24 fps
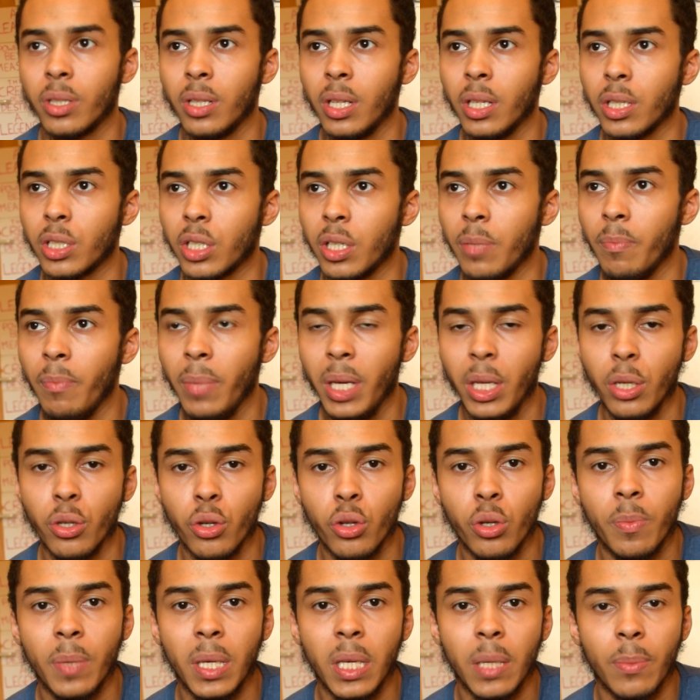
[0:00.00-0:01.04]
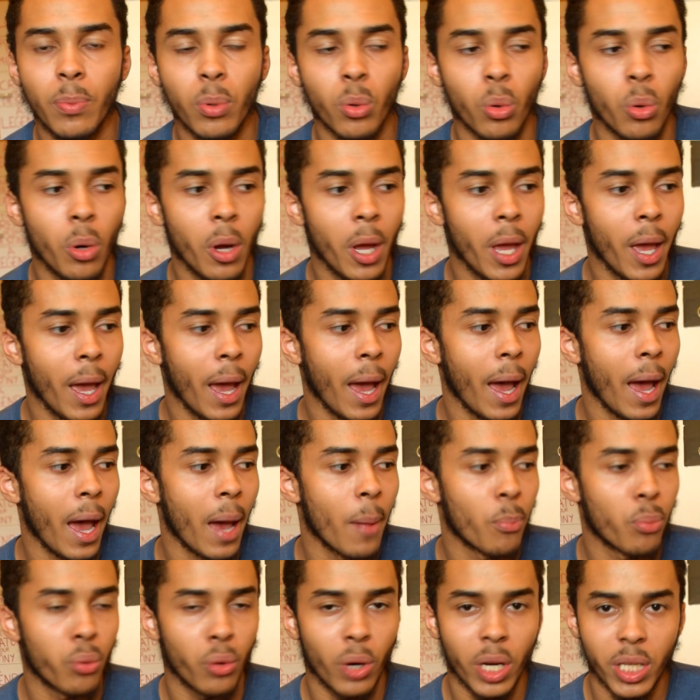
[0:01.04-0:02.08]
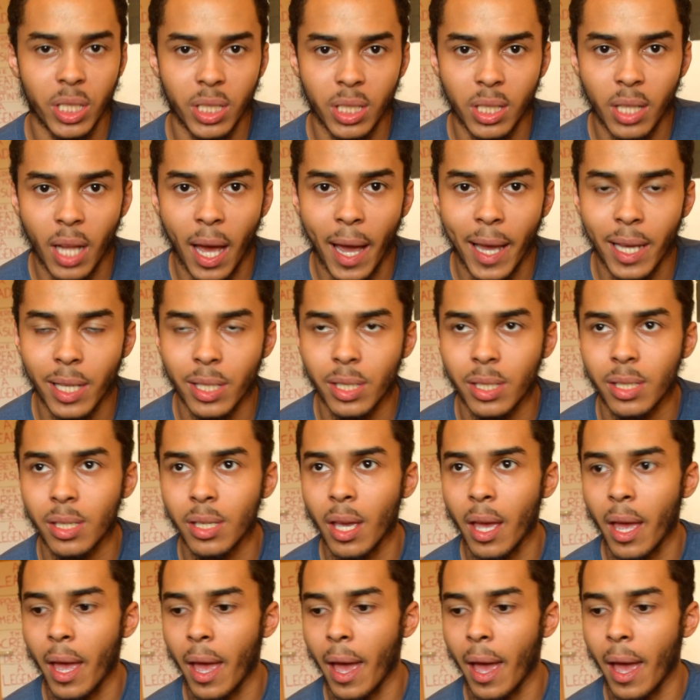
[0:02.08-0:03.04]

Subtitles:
literally meet new people at press nights,